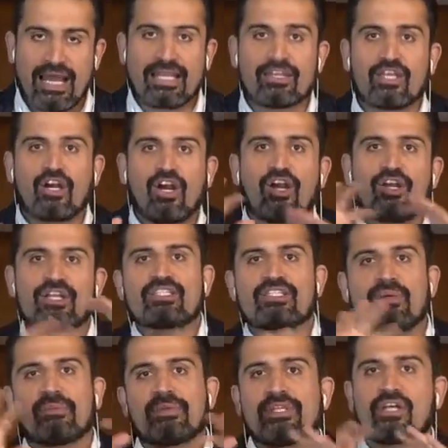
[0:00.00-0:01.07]
and there are
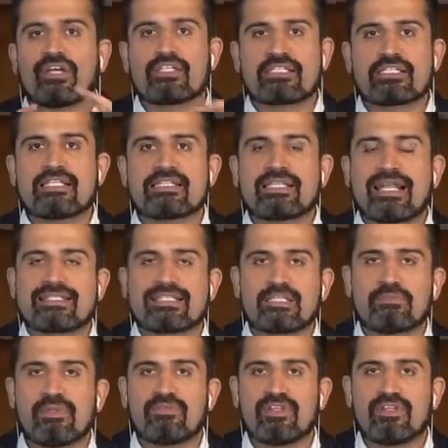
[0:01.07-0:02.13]
some
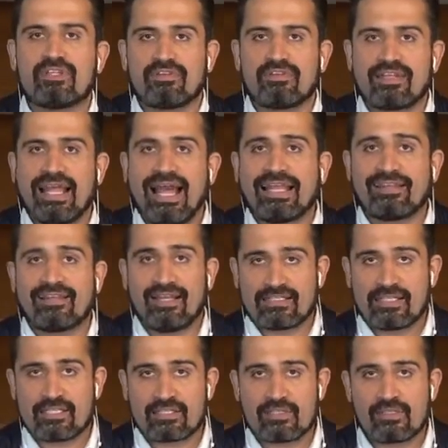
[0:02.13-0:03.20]
inconsistencies between different
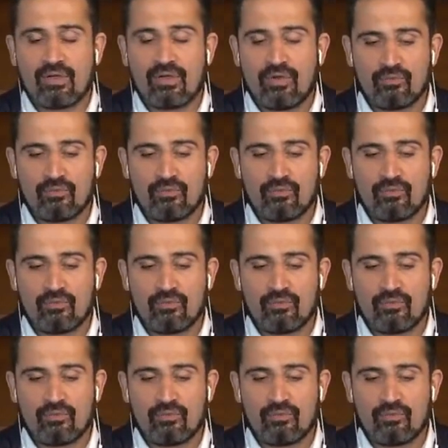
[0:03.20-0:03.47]
atlases